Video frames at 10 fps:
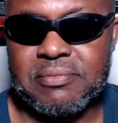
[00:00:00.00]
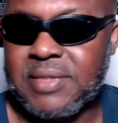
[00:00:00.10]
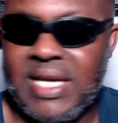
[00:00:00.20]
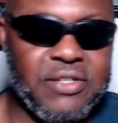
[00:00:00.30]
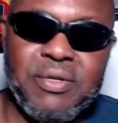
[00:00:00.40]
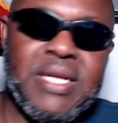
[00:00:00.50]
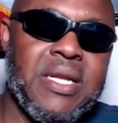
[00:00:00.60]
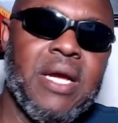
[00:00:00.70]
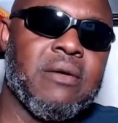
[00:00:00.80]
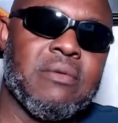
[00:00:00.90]
Can't do that
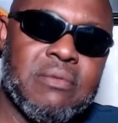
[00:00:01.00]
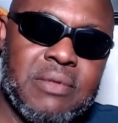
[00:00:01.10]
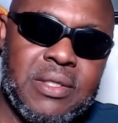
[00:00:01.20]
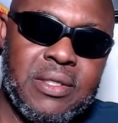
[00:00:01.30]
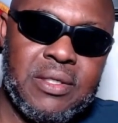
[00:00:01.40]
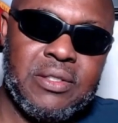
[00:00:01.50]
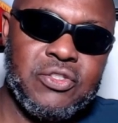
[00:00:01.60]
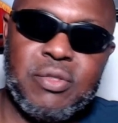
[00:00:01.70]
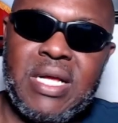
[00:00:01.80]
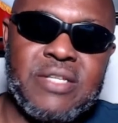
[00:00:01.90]
now.
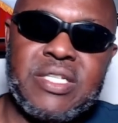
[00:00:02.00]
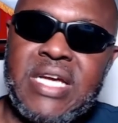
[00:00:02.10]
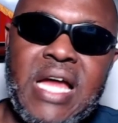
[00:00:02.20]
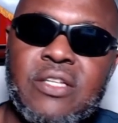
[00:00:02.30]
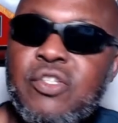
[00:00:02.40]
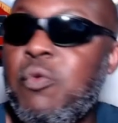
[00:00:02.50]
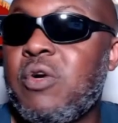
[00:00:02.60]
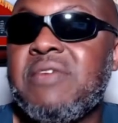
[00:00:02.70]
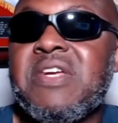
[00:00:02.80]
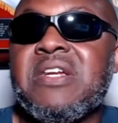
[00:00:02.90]
$2 a gallon, you won't
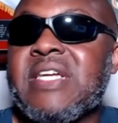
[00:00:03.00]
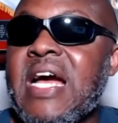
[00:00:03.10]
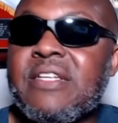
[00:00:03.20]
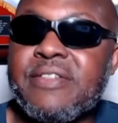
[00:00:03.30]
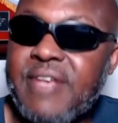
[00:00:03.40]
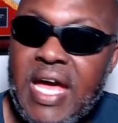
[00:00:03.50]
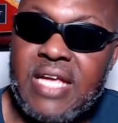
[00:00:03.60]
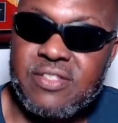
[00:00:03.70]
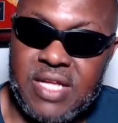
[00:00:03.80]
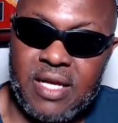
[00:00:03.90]
even get a gallon of
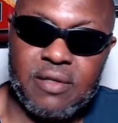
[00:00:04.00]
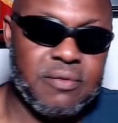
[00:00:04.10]
gas now.